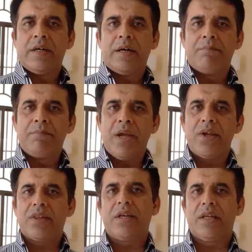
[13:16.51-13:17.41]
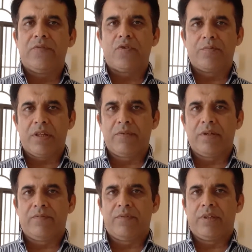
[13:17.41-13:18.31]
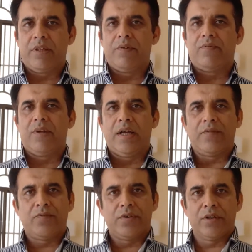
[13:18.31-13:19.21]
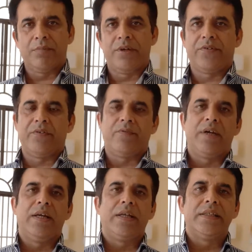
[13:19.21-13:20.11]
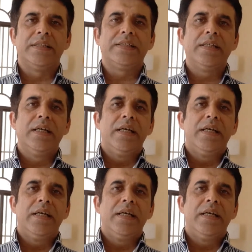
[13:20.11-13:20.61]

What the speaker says: amazingly from civil flying for the military flying is